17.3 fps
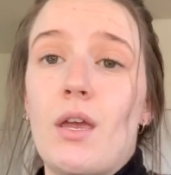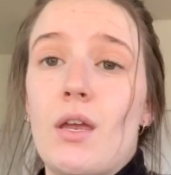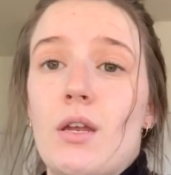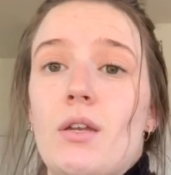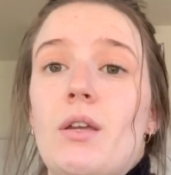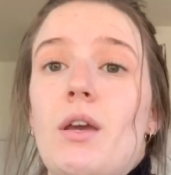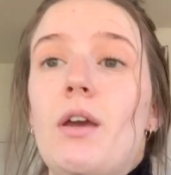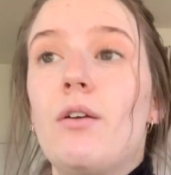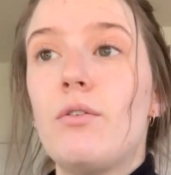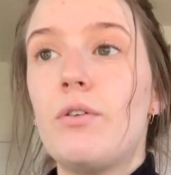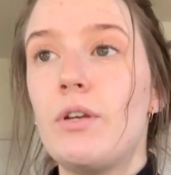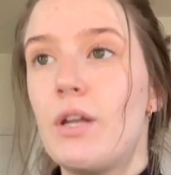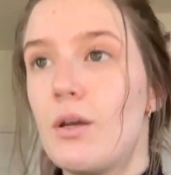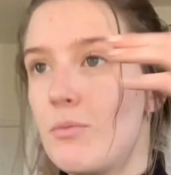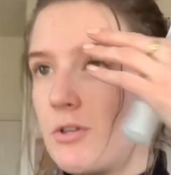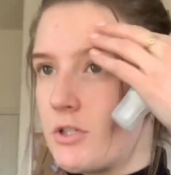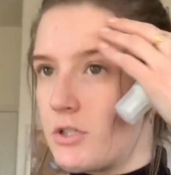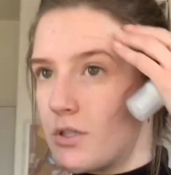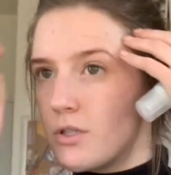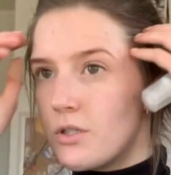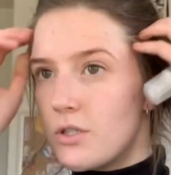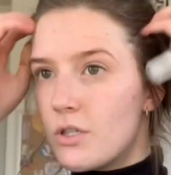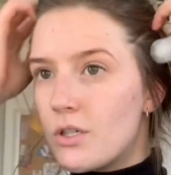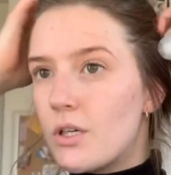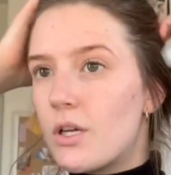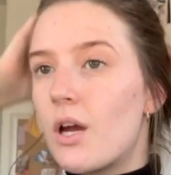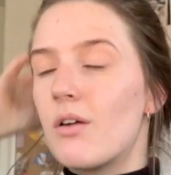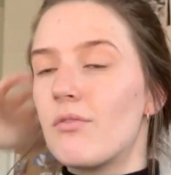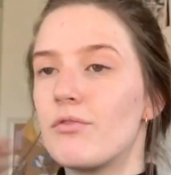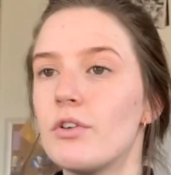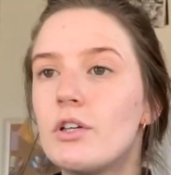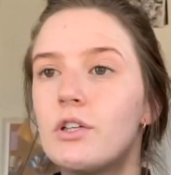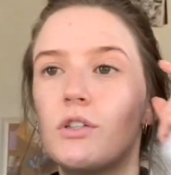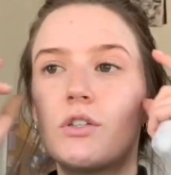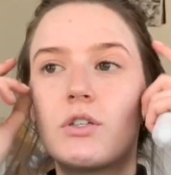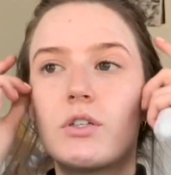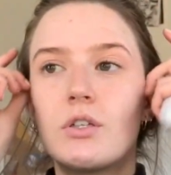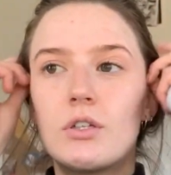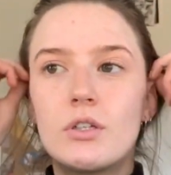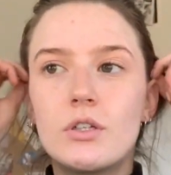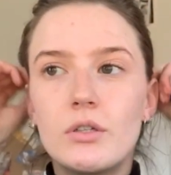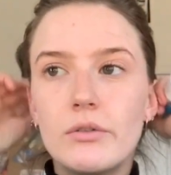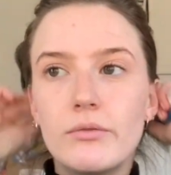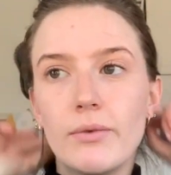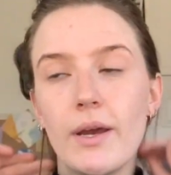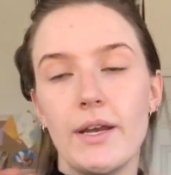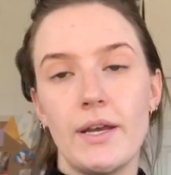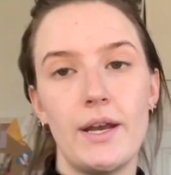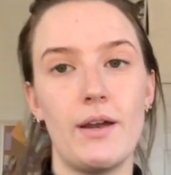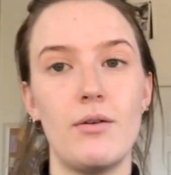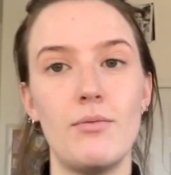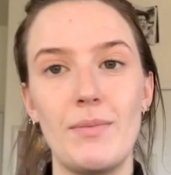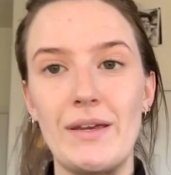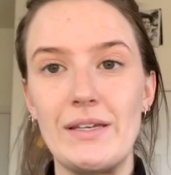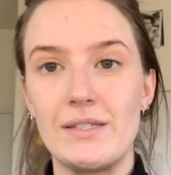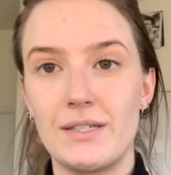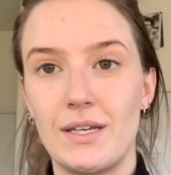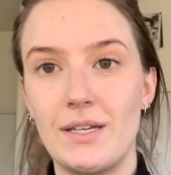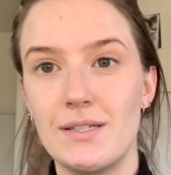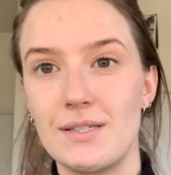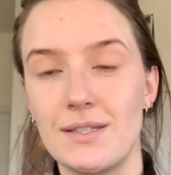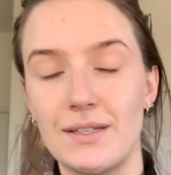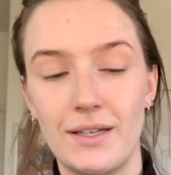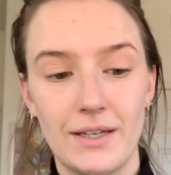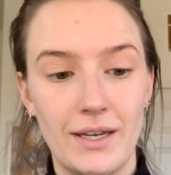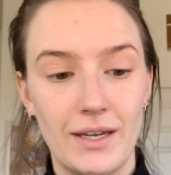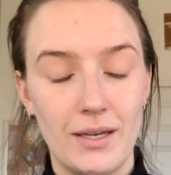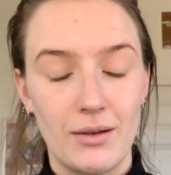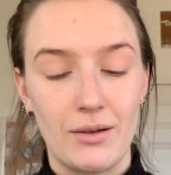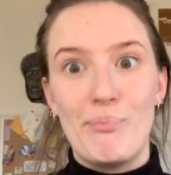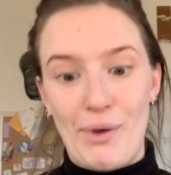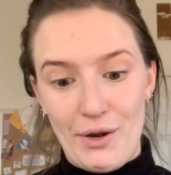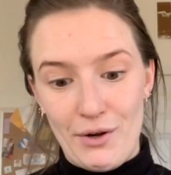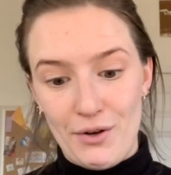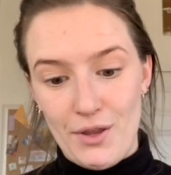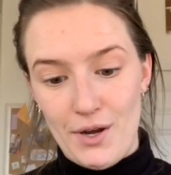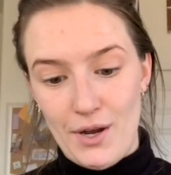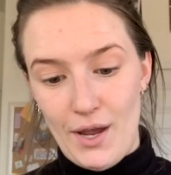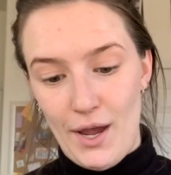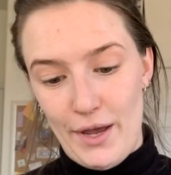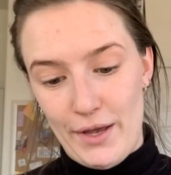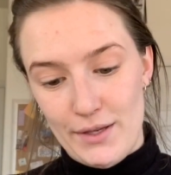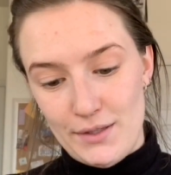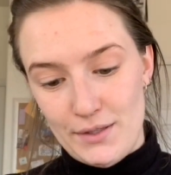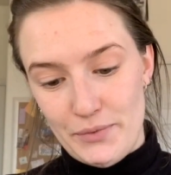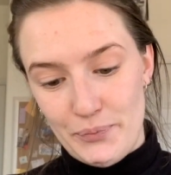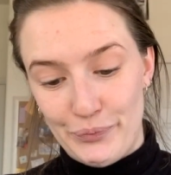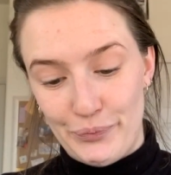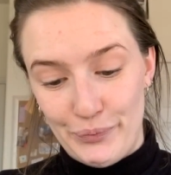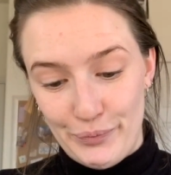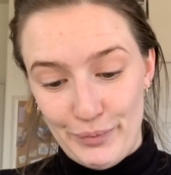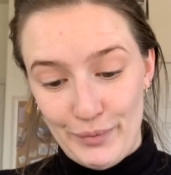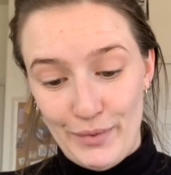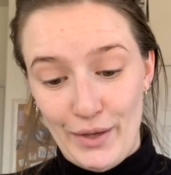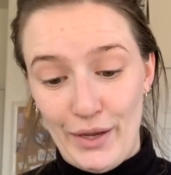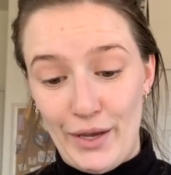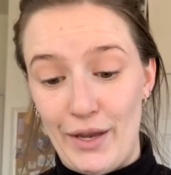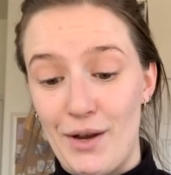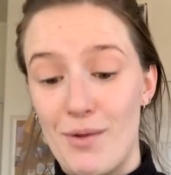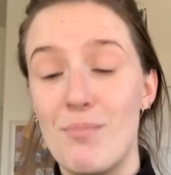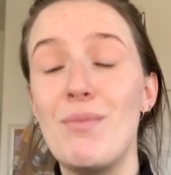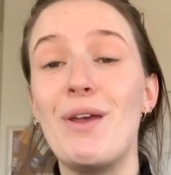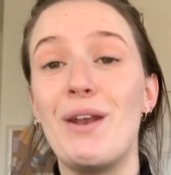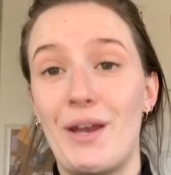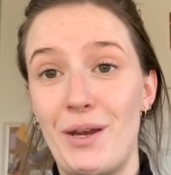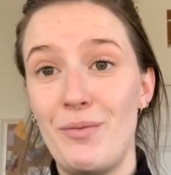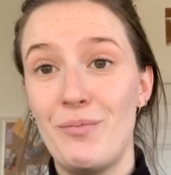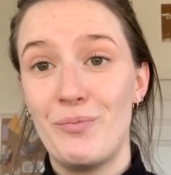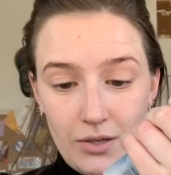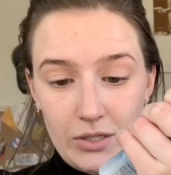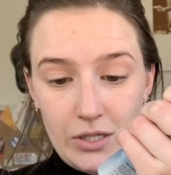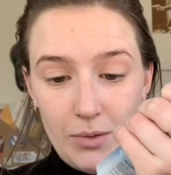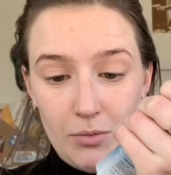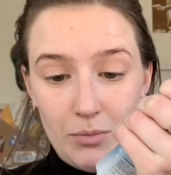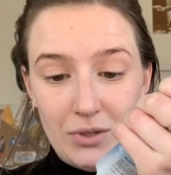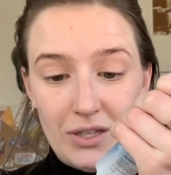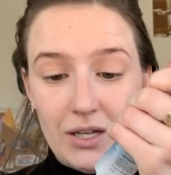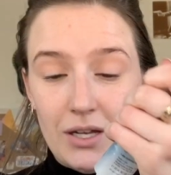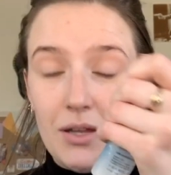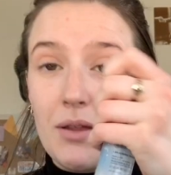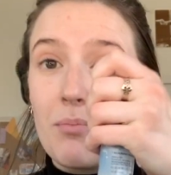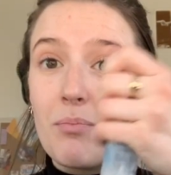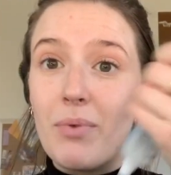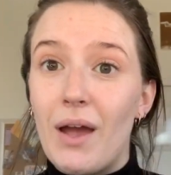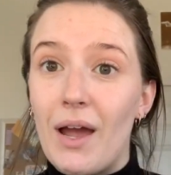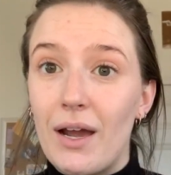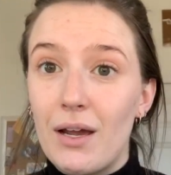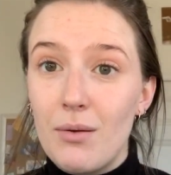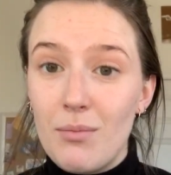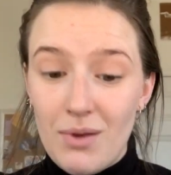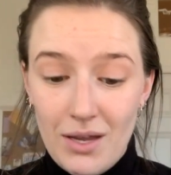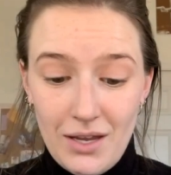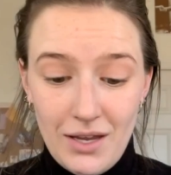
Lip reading: And I don't need that much coverage right now. My skin's looking better than it has in a minute. So I'm gonna put that on the back of my